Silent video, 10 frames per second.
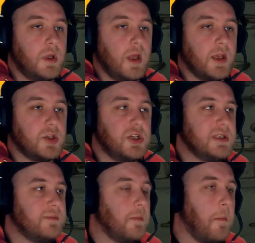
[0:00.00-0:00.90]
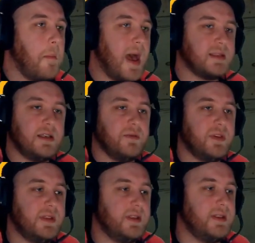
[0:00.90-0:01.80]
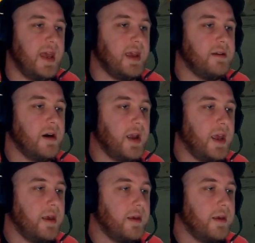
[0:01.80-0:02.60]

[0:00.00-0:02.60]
Like, she's a massive dick nugget.